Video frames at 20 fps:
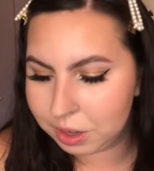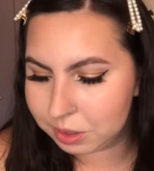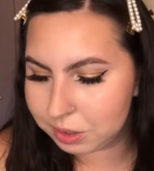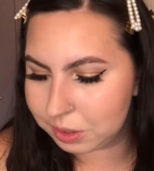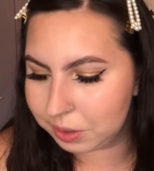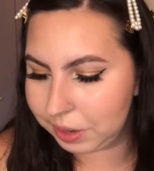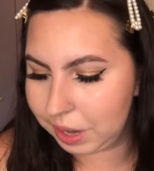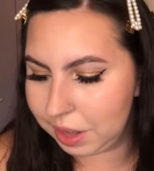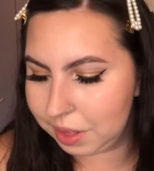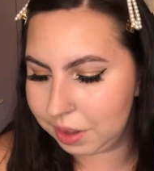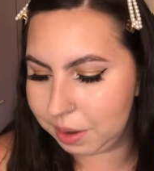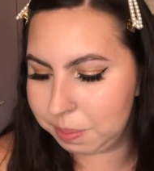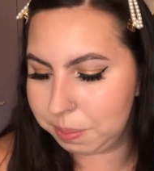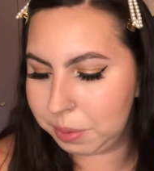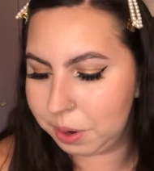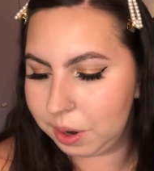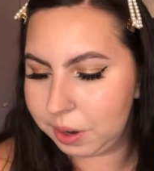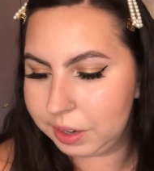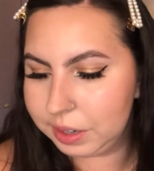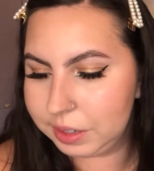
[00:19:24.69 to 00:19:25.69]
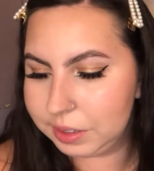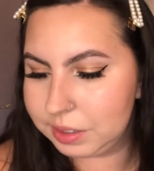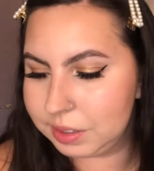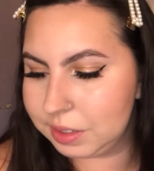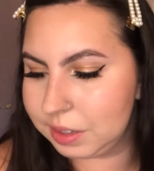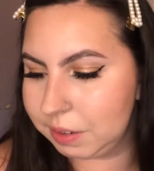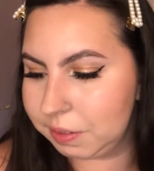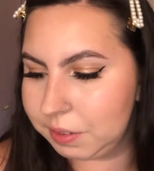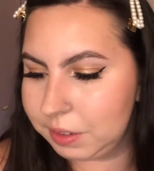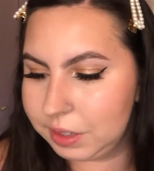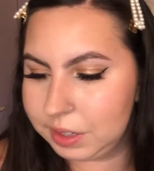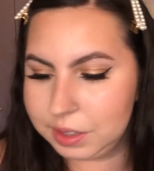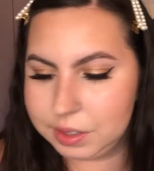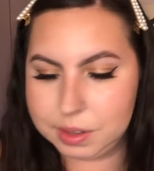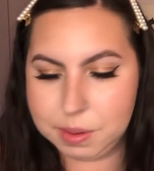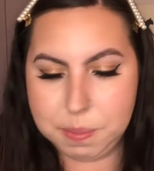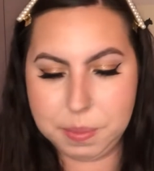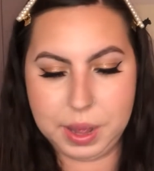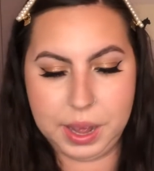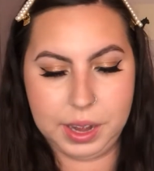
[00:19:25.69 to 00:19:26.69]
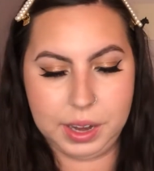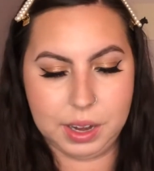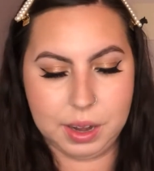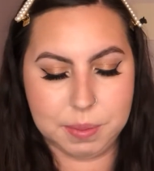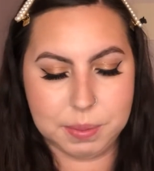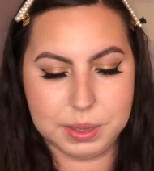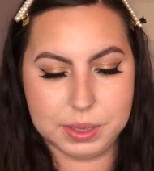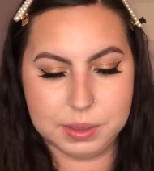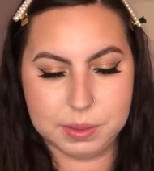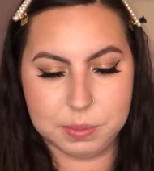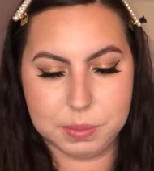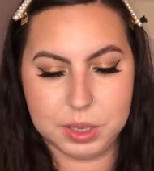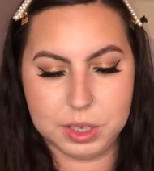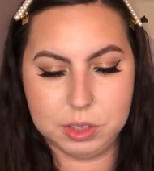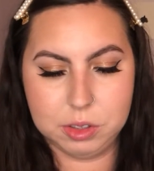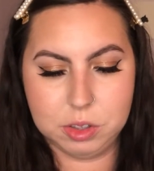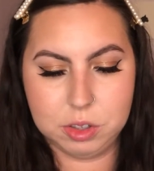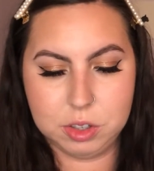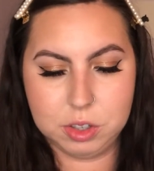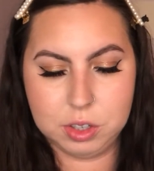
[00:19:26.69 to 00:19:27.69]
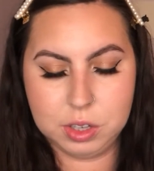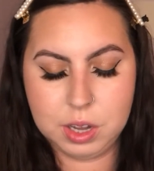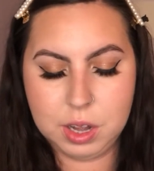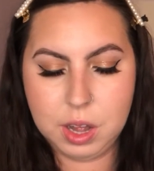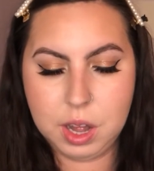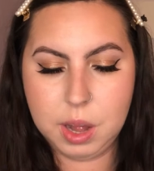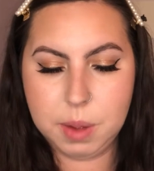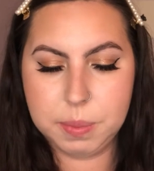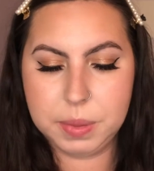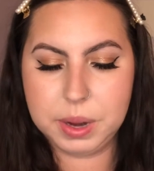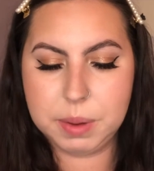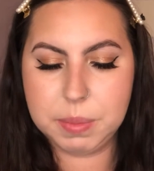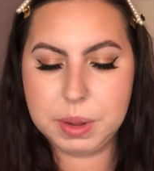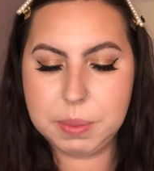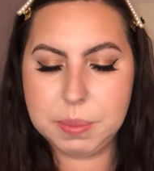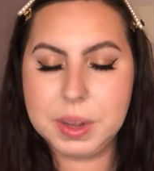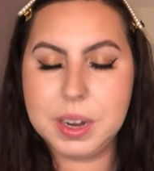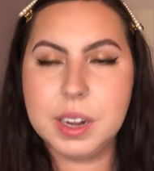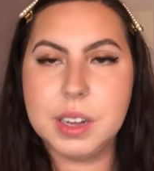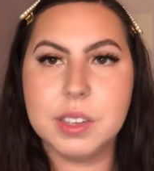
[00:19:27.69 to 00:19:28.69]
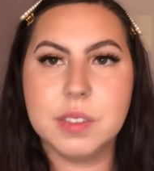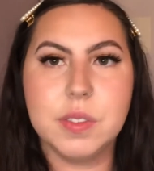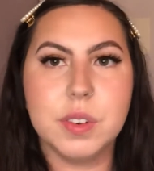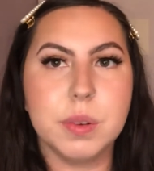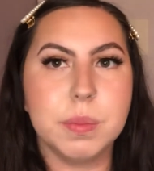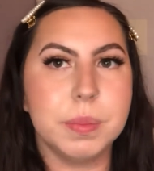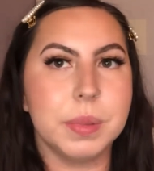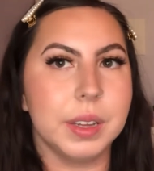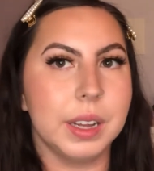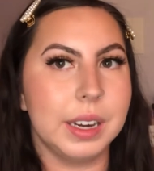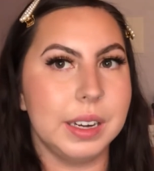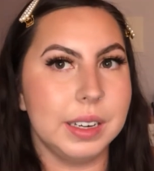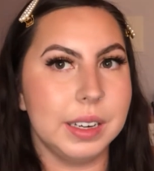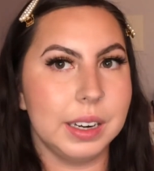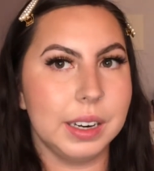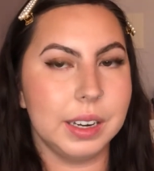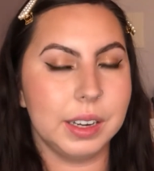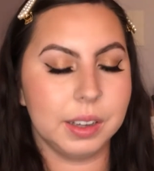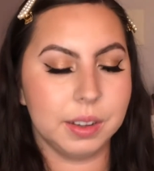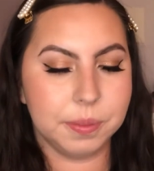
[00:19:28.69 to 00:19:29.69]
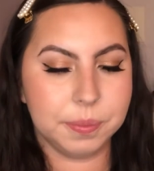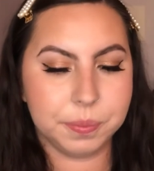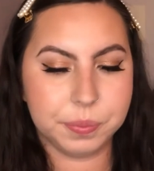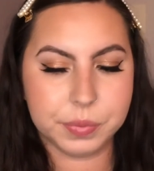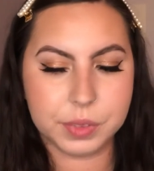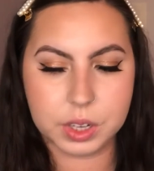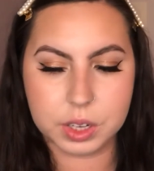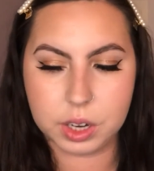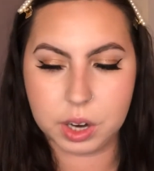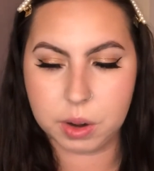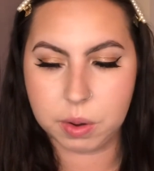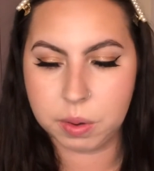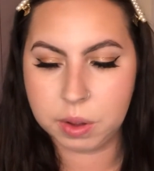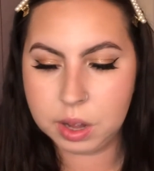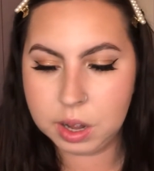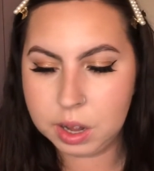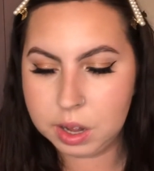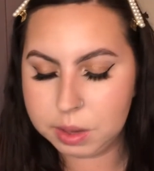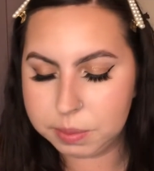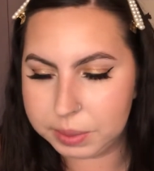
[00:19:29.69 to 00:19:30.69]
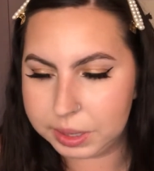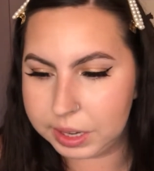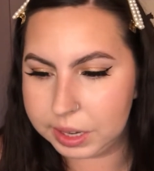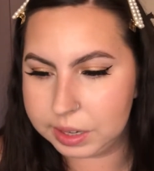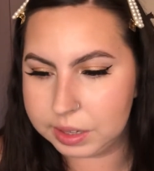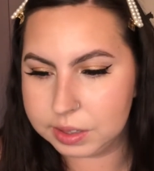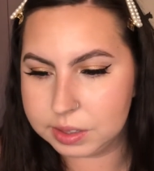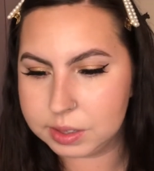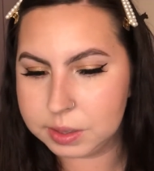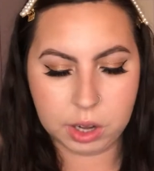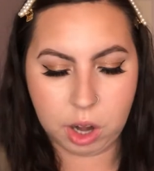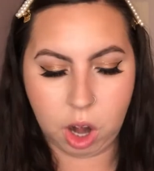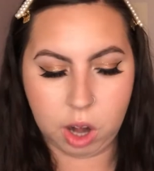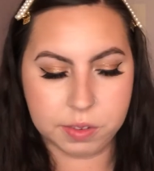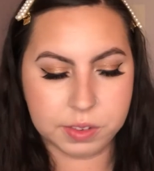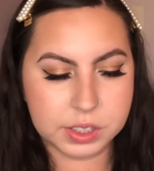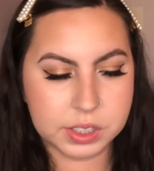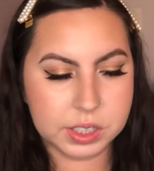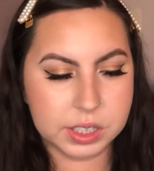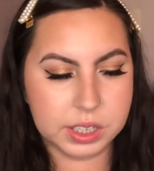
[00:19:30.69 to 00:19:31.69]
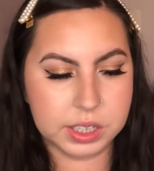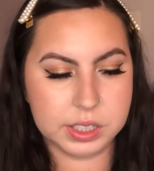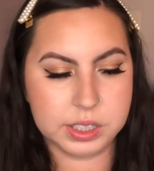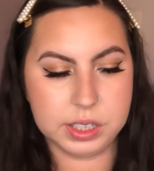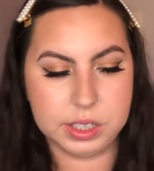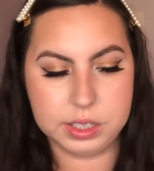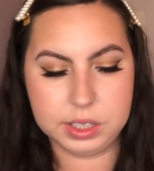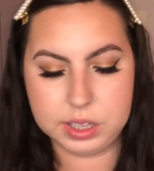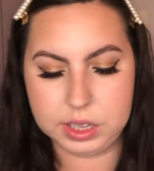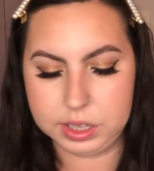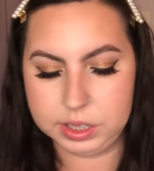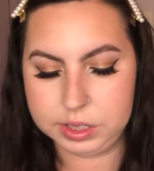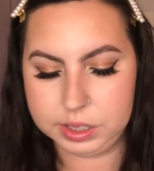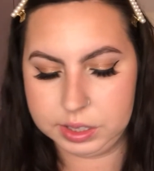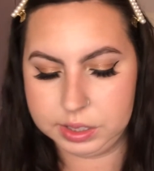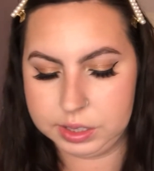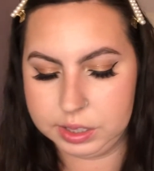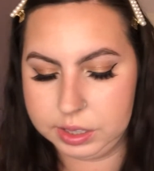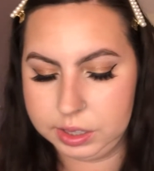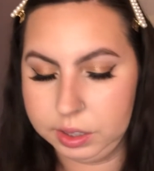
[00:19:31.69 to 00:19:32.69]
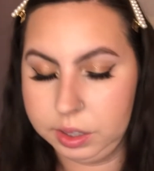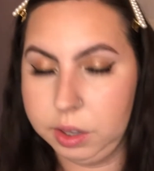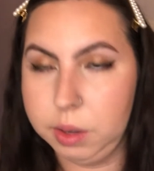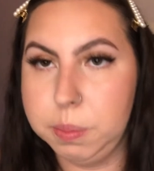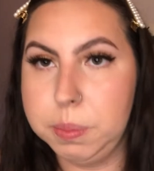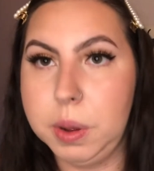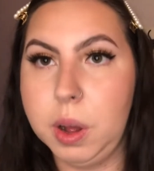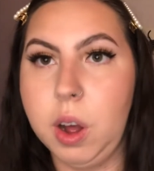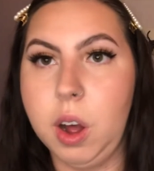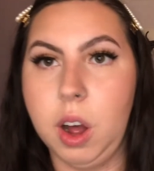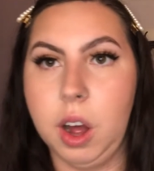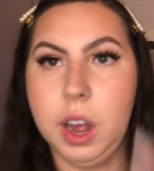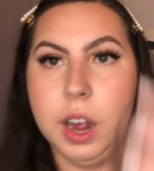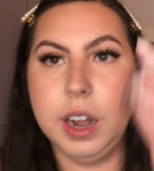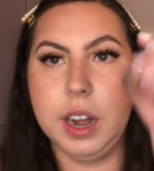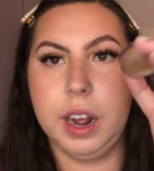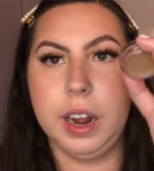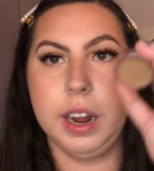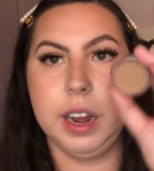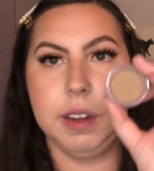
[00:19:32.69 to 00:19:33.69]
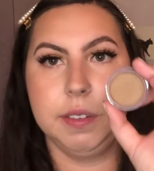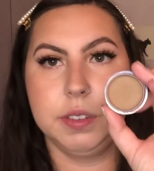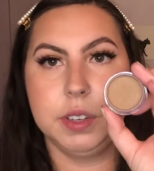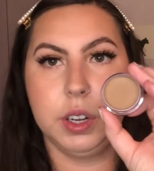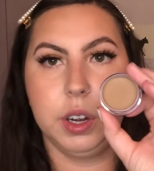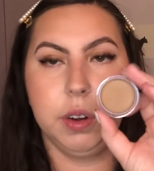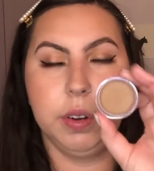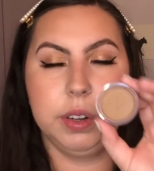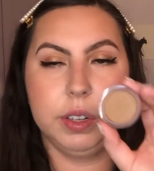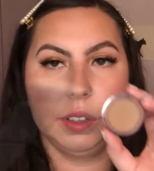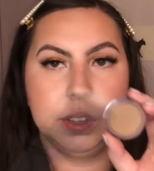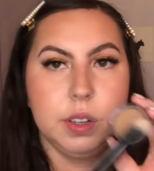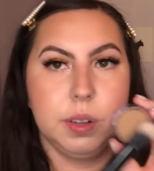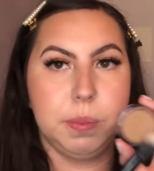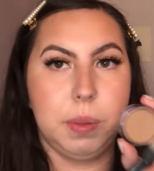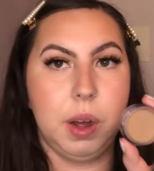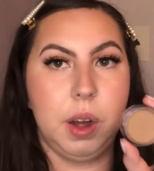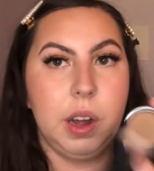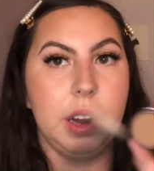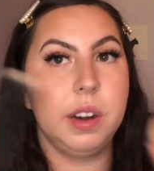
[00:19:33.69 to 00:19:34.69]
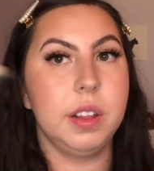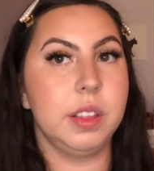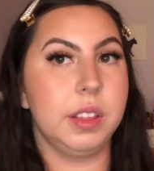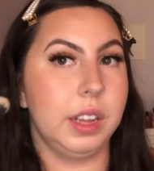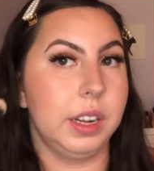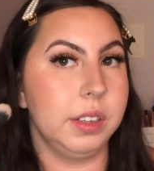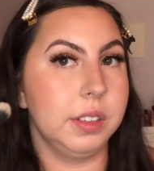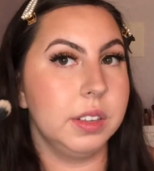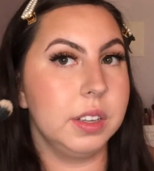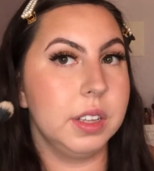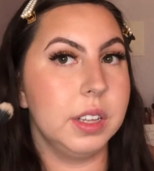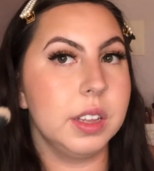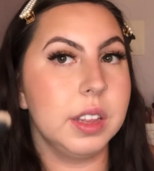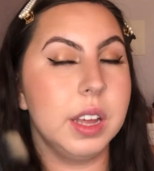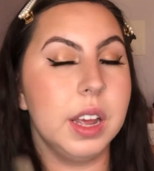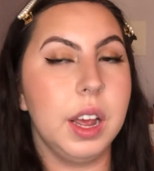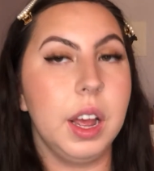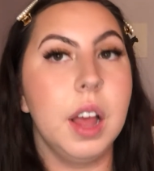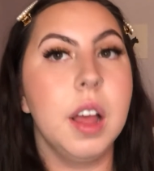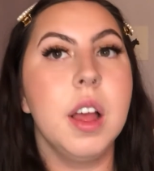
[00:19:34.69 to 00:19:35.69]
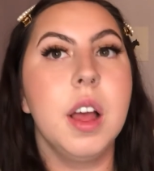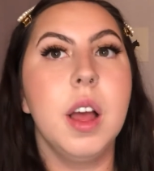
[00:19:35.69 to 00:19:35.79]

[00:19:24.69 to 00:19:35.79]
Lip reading: So yeah, the product definitely doesn't pick up as much, but it might be nice for blending, you know, because obviously since this is in a little pot, I have to go into the pot then to the thing,